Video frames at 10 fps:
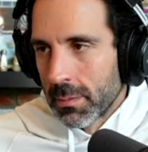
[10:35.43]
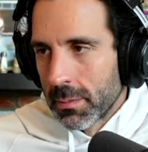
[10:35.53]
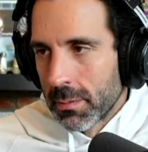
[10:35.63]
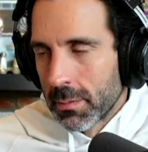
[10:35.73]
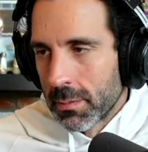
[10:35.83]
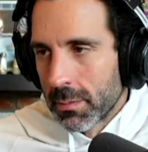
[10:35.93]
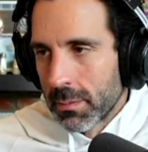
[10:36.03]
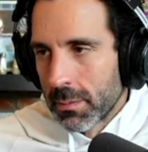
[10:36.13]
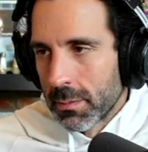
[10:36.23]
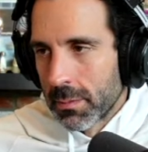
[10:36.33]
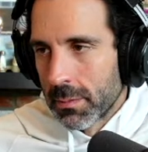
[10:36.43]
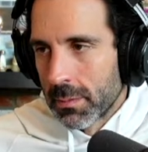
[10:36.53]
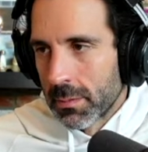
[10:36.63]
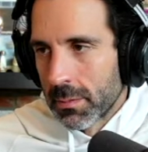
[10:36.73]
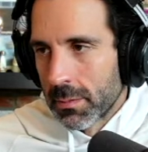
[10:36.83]

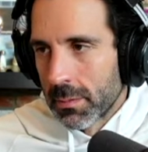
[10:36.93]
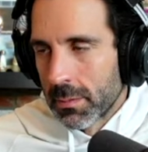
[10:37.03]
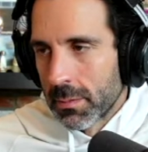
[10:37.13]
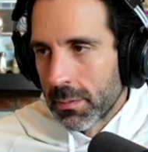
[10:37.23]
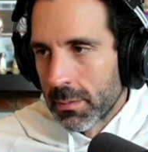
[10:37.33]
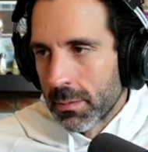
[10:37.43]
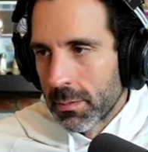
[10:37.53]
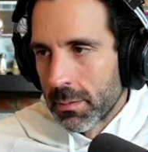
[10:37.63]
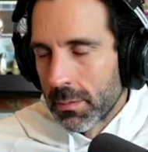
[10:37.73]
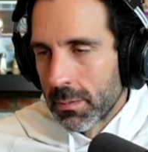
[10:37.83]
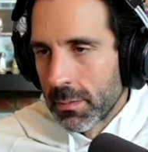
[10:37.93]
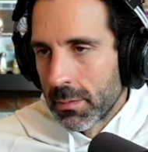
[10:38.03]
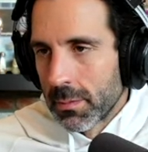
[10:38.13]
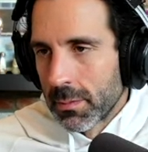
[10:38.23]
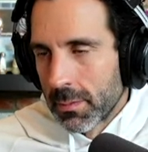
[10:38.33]

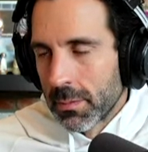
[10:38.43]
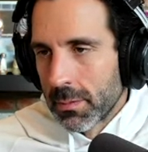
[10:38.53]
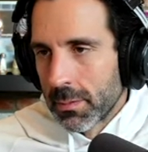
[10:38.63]
No words are spoken by the person on screen.